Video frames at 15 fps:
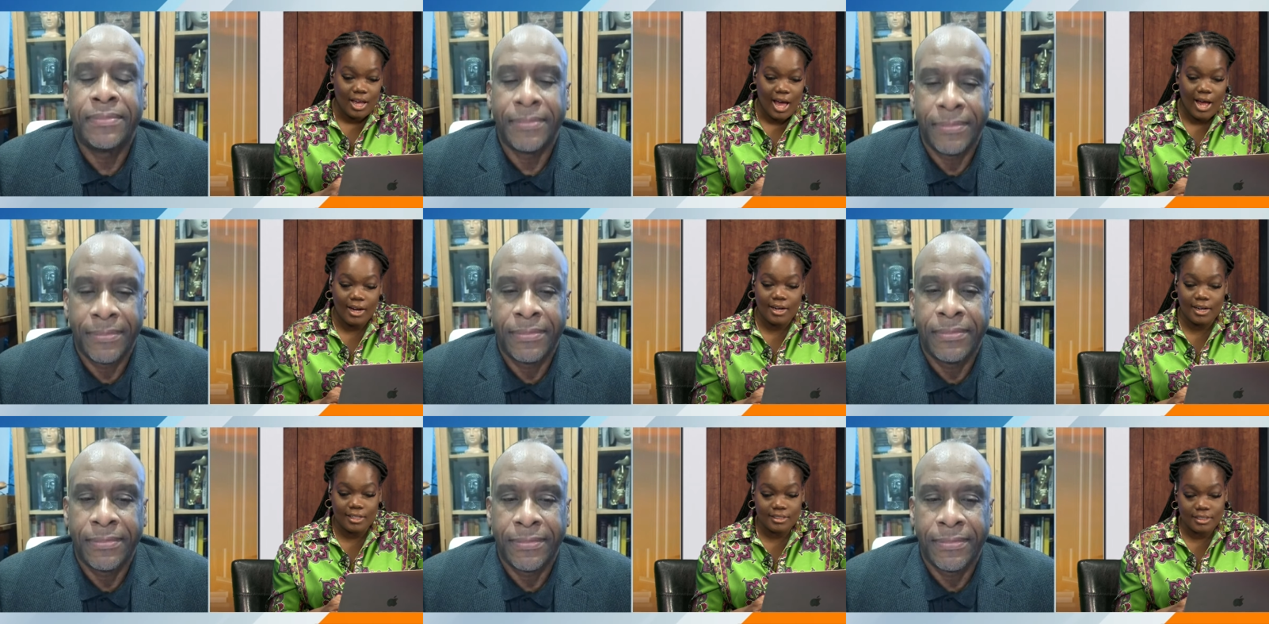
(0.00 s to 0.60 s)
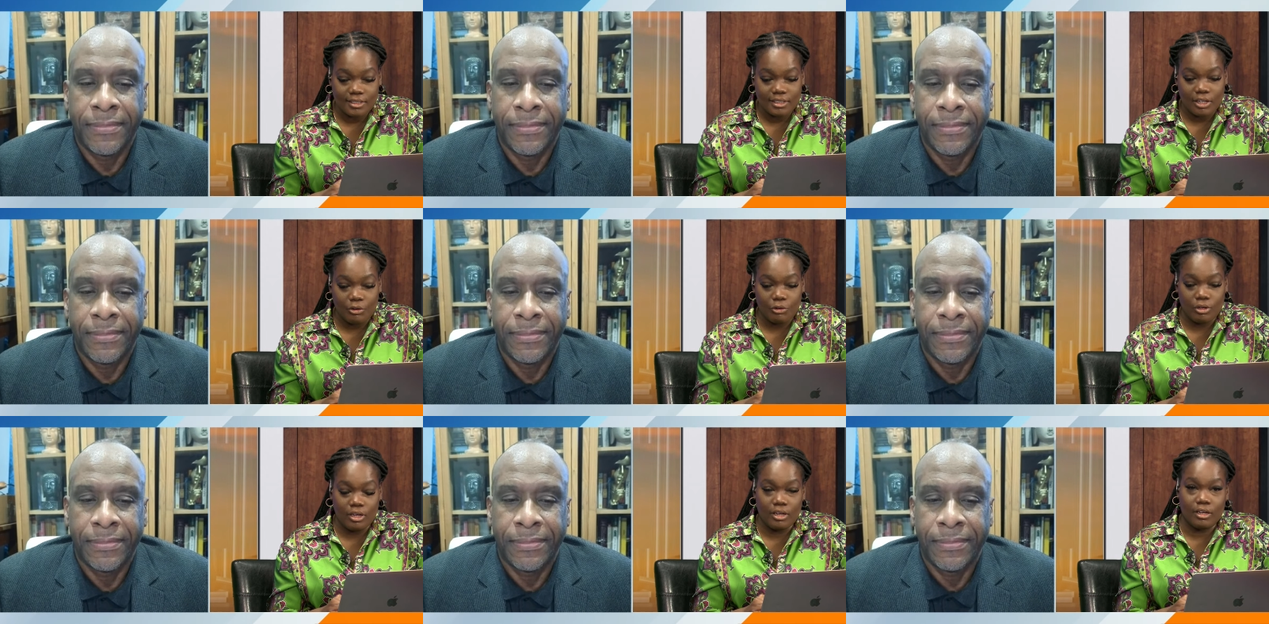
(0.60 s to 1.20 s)
Speaker 1: and
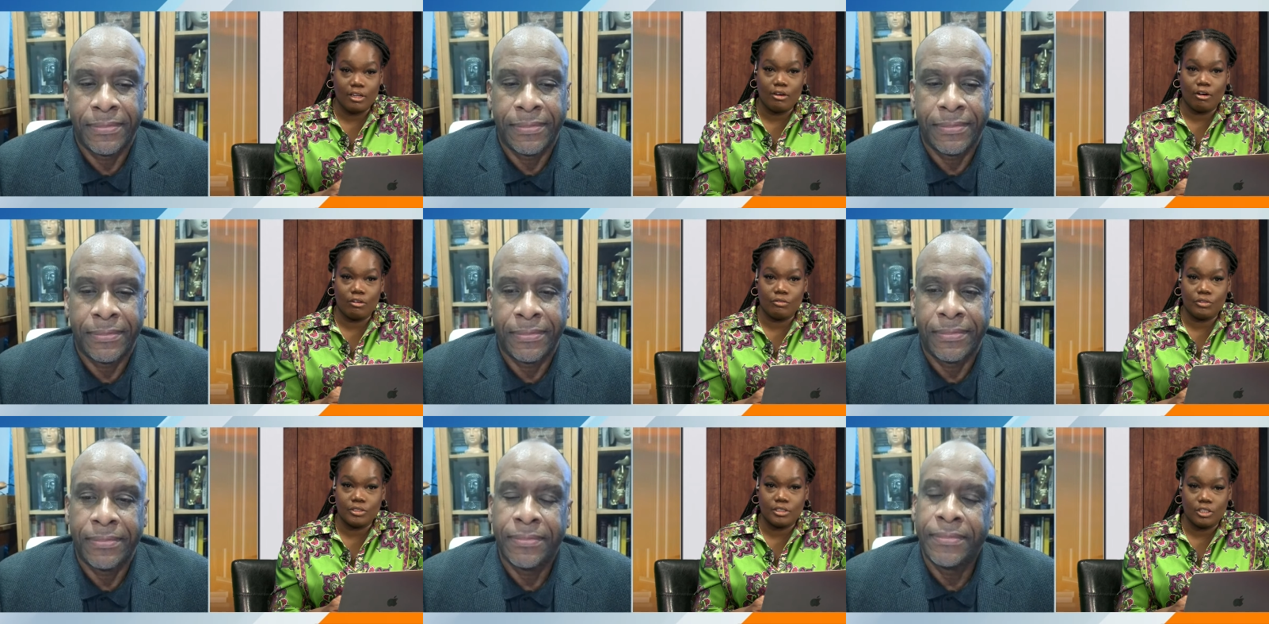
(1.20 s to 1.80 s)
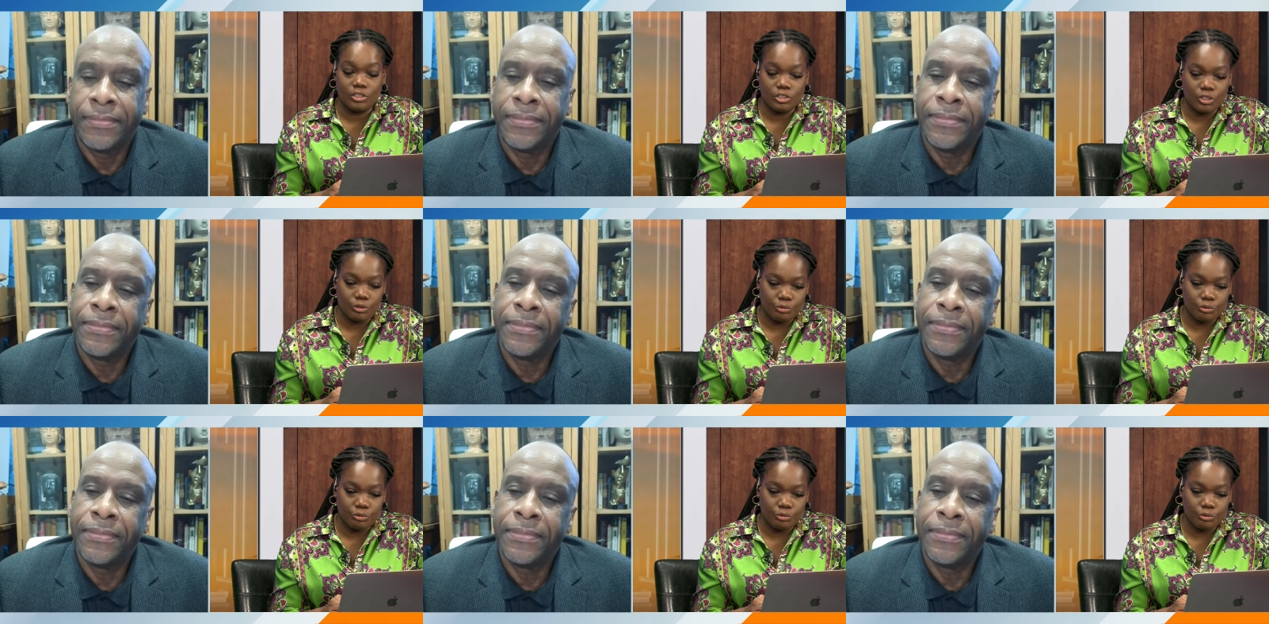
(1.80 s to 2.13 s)
necessary in the conversation